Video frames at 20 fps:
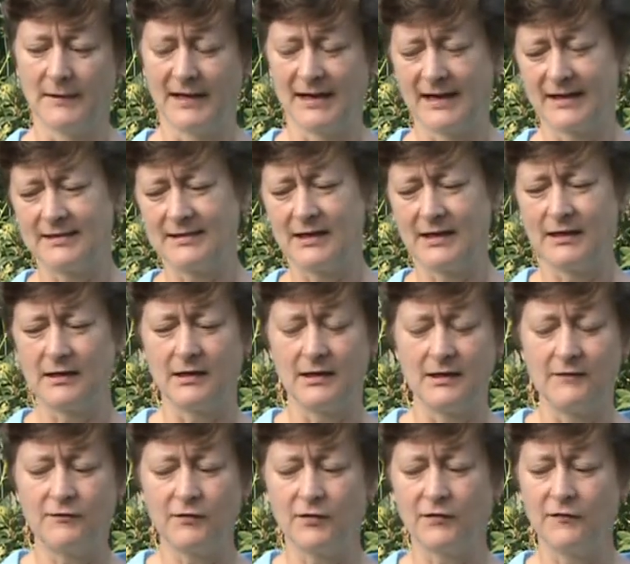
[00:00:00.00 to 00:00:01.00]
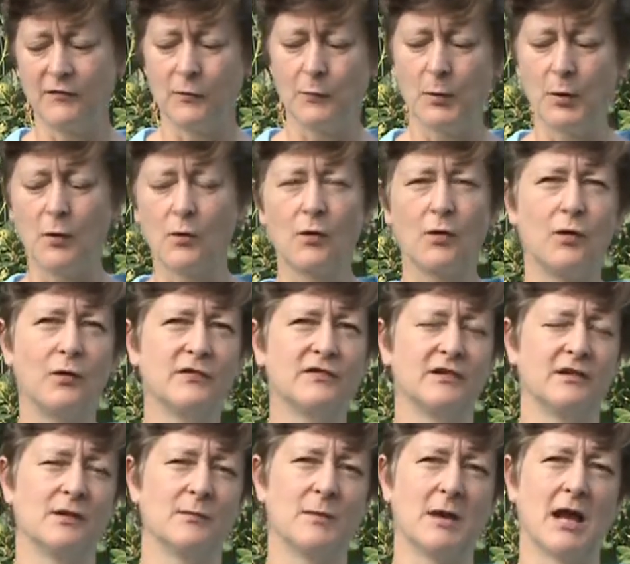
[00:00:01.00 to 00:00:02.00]
and I think even if you poke
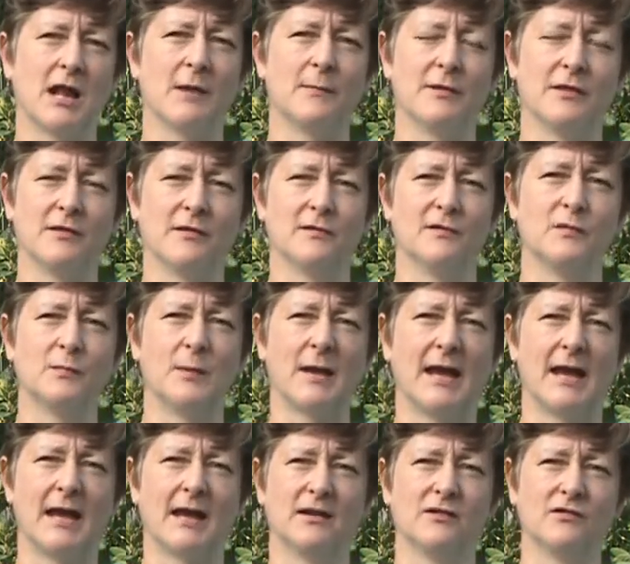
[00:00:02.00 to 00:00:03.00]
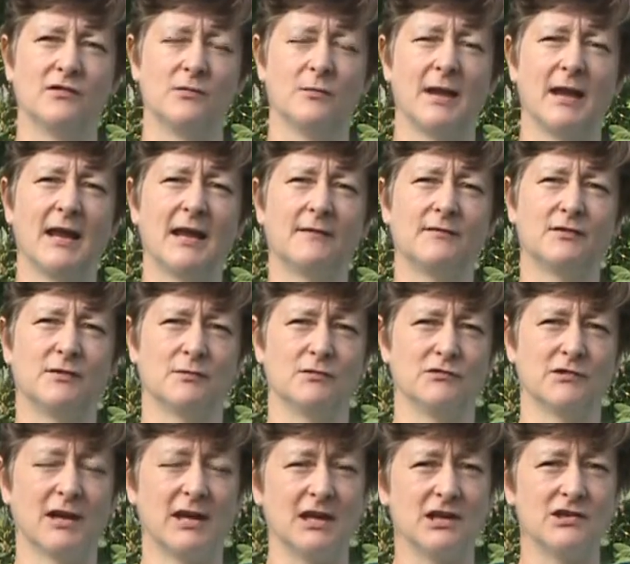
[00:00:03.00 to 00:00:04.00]
holes in the bottom of those bags, you may have some
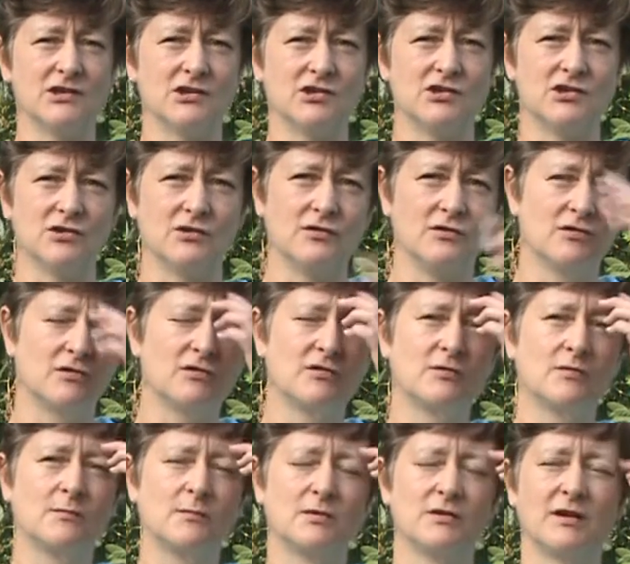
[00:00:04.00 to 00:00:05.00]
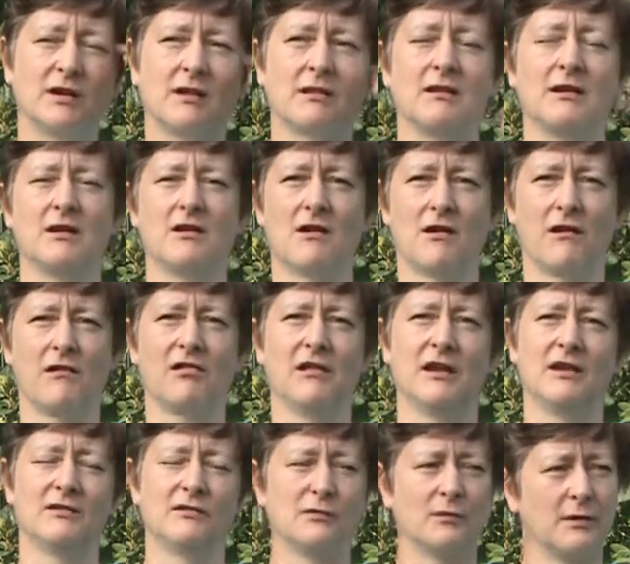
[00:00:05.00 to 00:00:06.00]
drainage issues, particularly in our
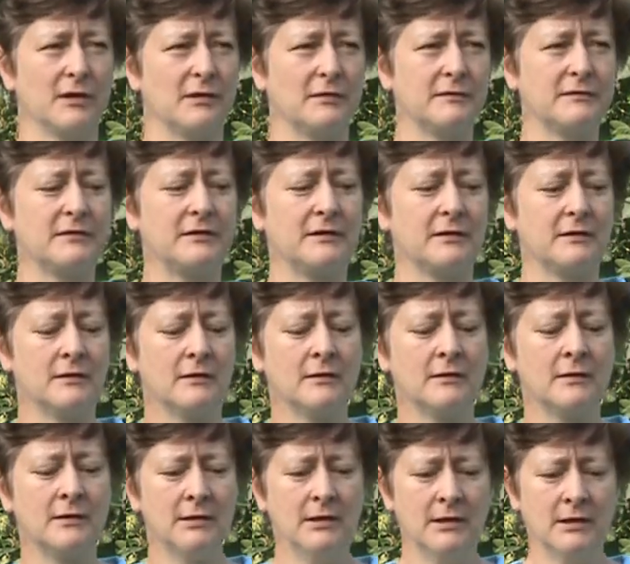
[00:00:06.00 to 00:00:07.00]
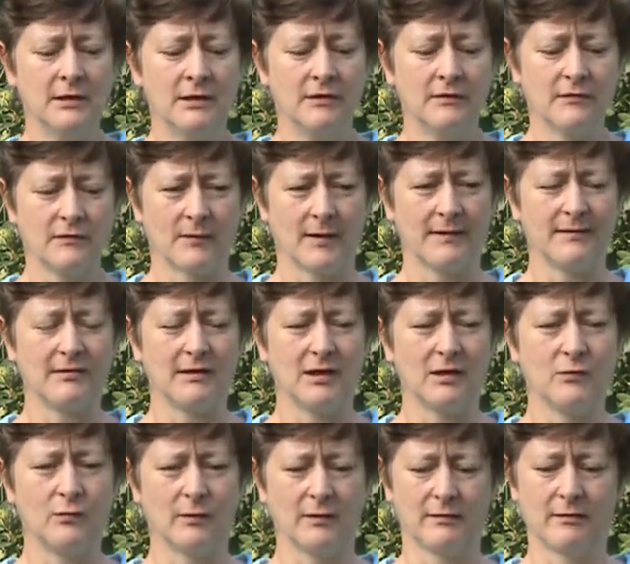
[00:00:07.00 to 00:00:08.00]
clay soils here. So I
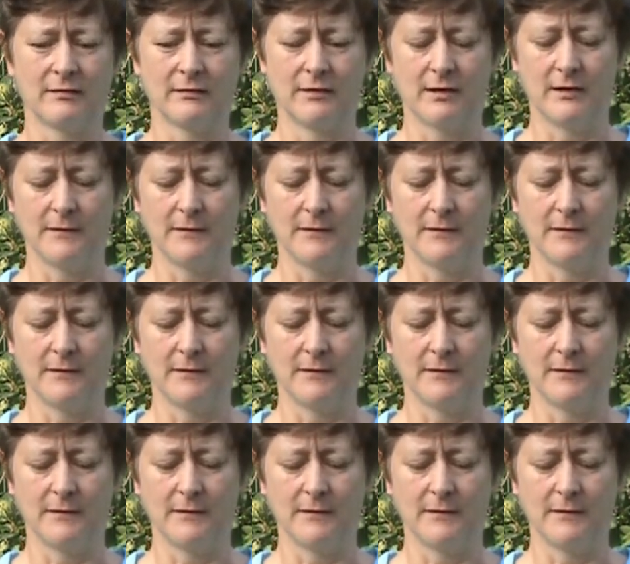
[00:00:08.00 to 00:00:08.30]
think with